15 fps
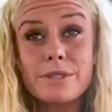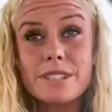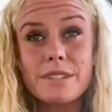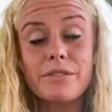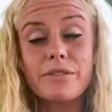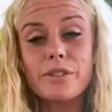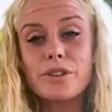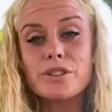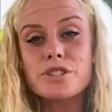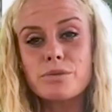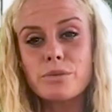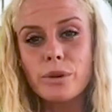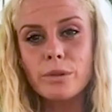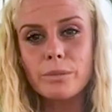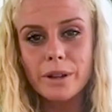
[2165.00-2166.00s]
was the first
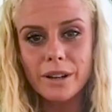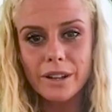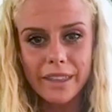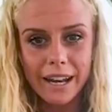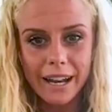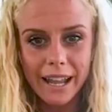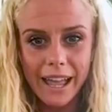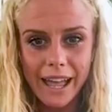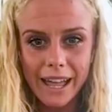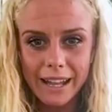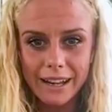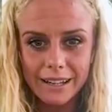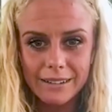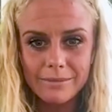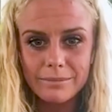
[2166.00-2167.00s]
role model that I
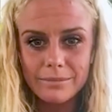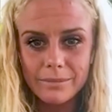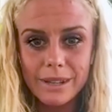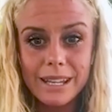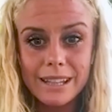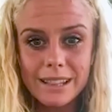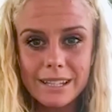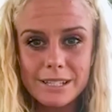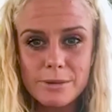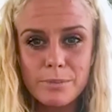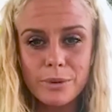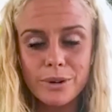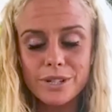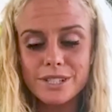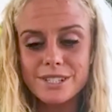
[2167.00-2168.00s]
had in the
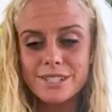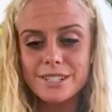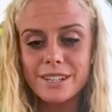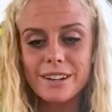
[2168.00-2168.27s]
sports.